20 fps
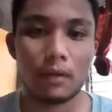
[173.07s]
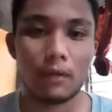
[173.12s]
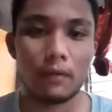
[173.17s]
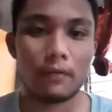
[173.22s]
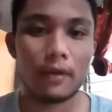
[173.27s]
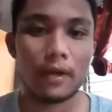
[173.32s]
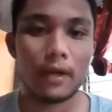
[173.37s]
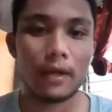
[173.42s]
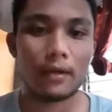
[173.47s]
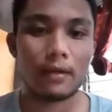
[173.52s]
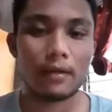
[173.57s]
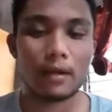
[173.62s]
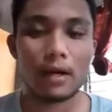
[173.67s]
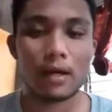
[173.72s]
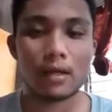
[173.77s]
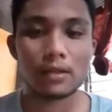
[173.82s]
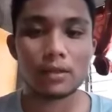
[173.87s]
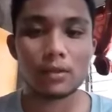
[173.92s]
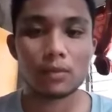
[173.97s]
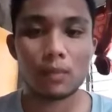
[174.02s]
Then the
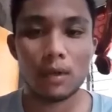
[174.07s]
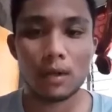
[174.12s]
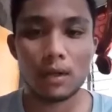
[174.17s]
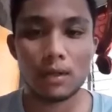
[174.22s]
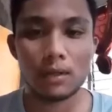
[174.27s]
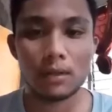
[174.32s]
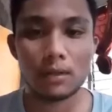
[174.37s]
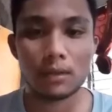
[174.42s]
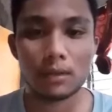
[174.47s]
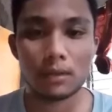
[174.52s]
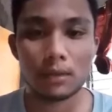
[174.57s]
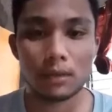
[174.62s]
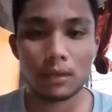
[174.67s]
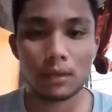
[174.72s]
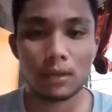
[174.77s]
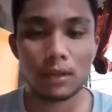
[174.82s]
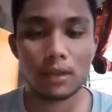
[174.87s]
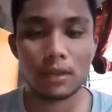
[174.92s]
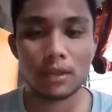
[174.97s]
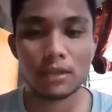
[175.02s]
last one
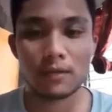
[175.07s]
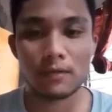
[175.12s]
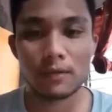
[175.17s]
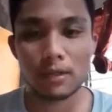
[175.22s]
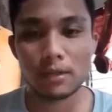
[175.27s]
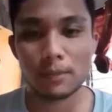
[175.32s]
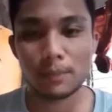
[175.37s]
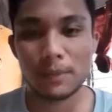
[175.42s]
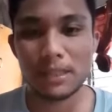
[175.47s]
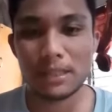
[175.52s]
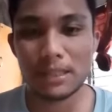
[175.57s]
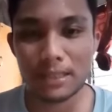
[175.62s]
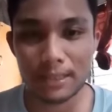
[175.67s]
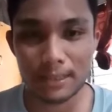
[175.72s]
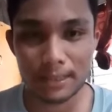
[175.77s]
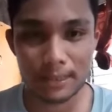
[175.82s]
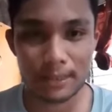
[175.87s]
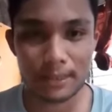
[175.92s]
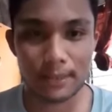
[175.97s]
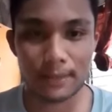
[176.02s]
is the
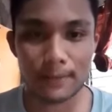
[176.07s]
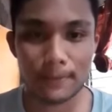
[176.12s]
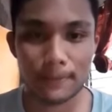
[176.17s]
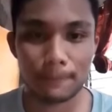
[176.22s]
species,